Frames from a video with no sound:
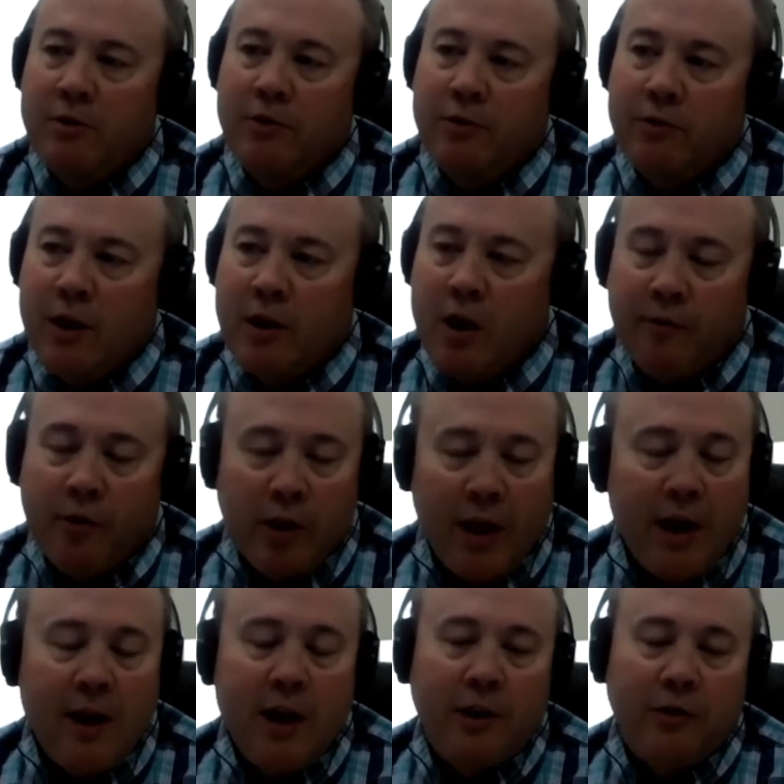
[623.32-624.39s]
They cover a
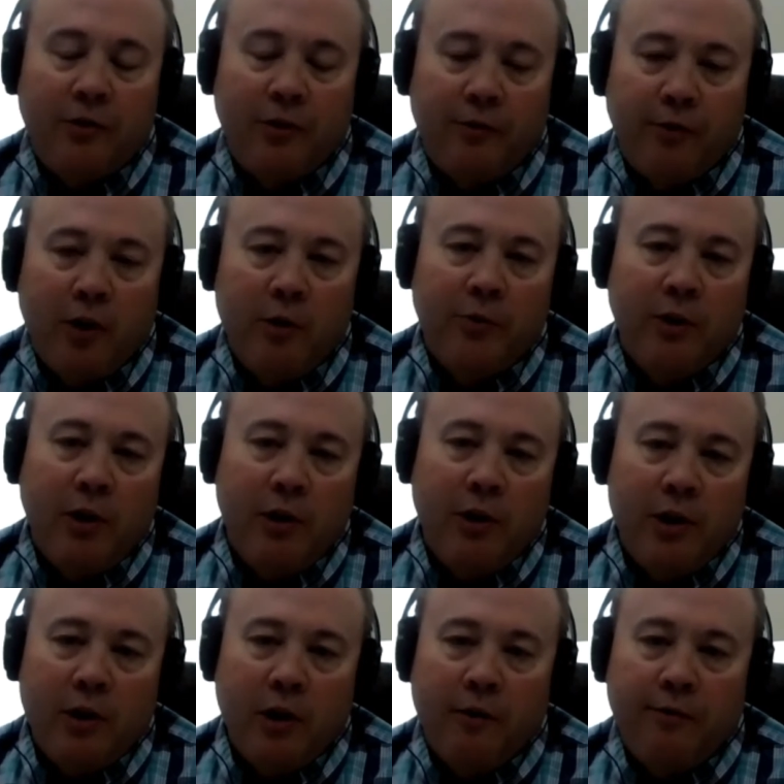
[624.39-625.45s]
lot of acres. The farms out
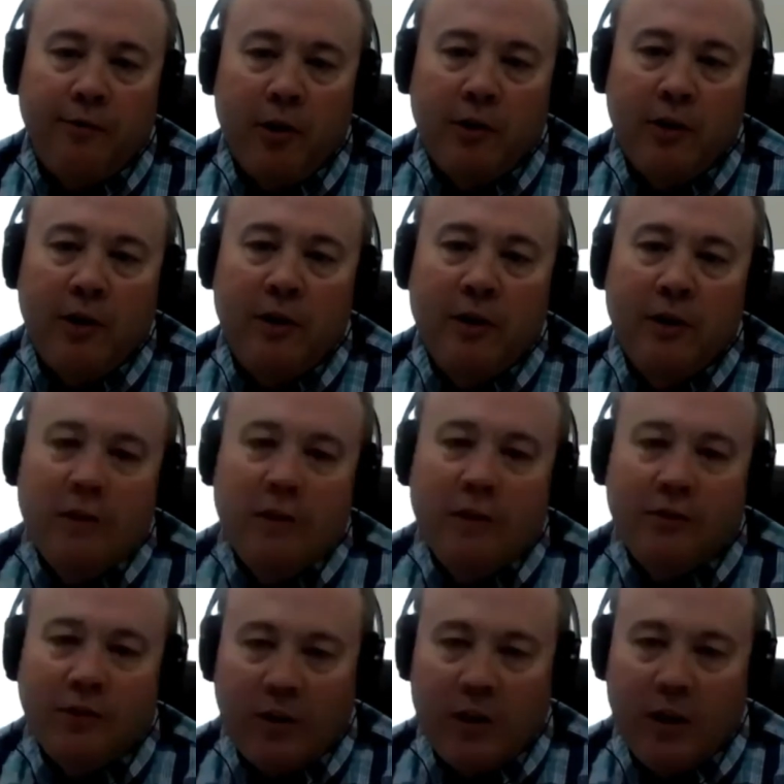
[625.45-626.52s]
here are fairly
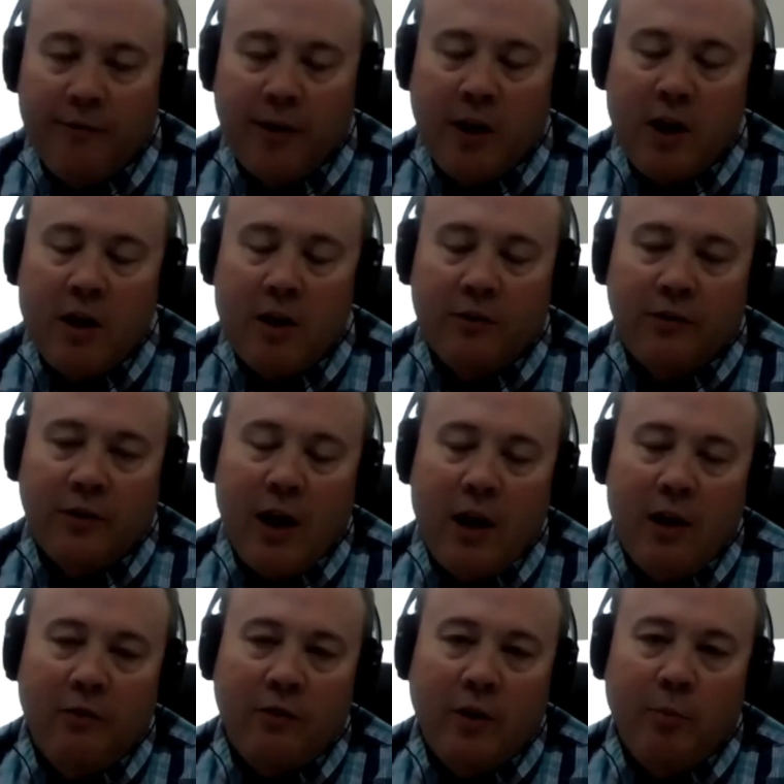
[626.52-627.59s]
significant in
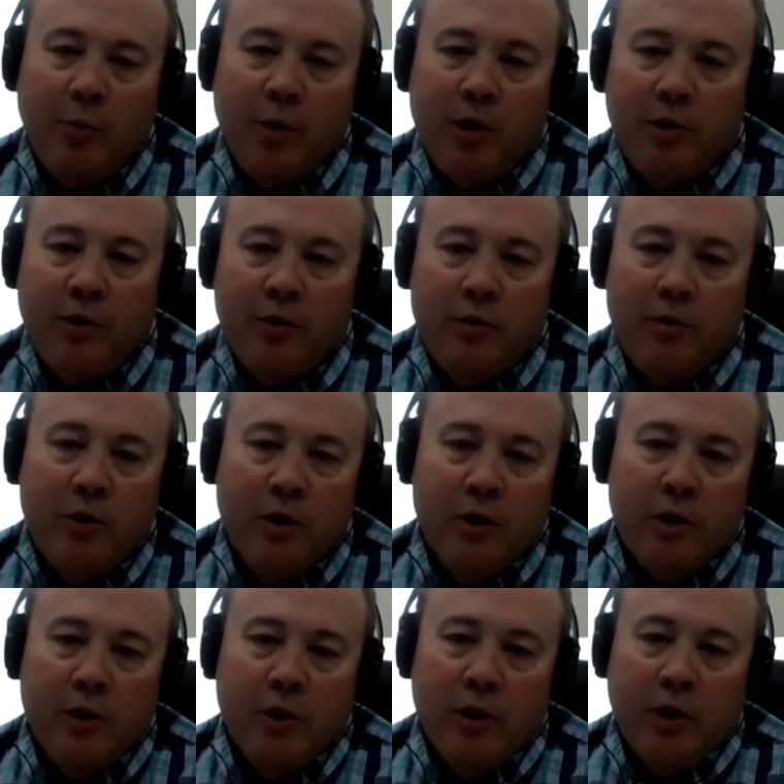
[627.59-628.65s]
size compared to
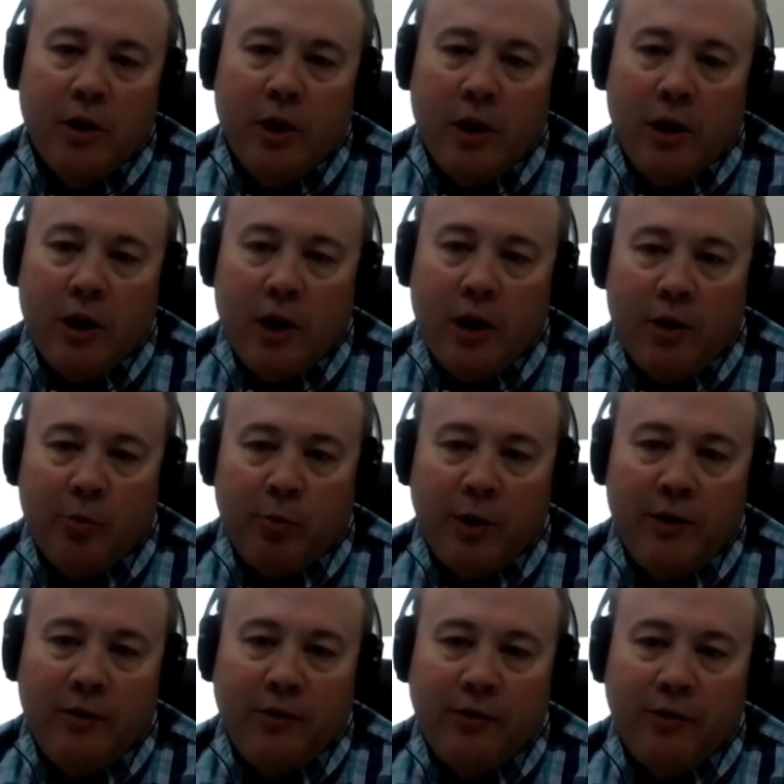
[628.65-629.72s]
other
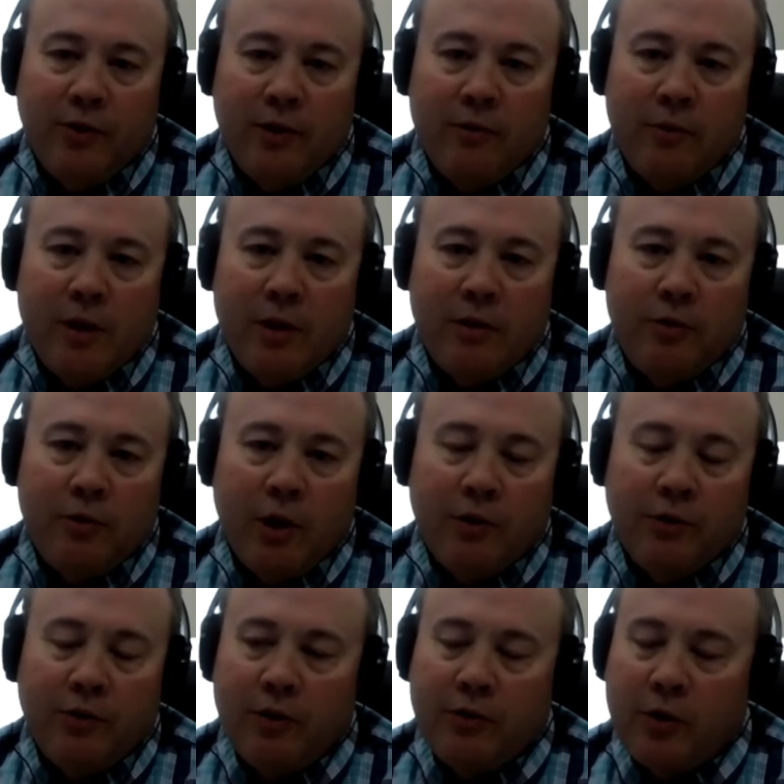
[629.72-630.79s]
places in
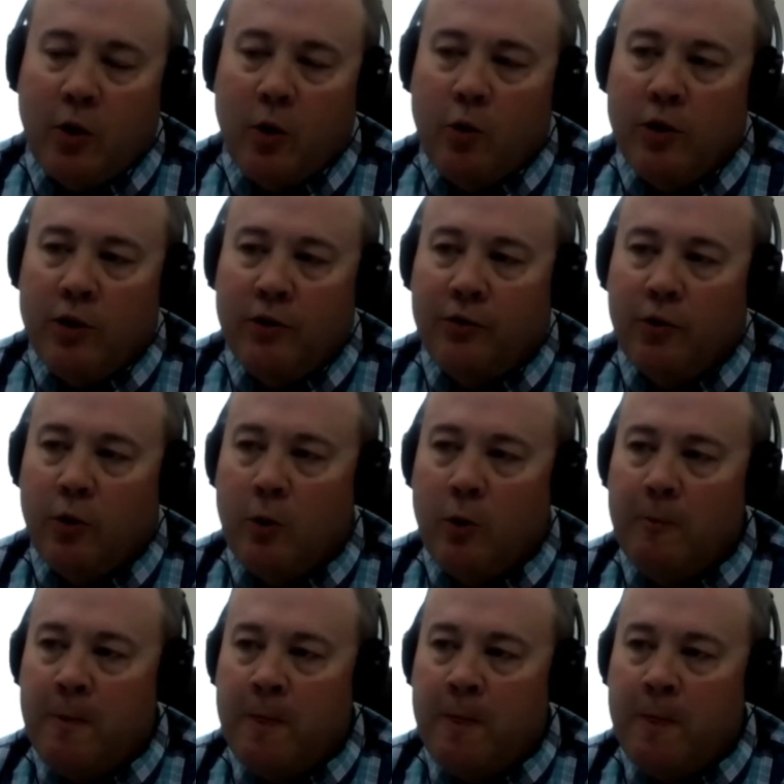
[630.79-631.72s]
throughout South Dakota. So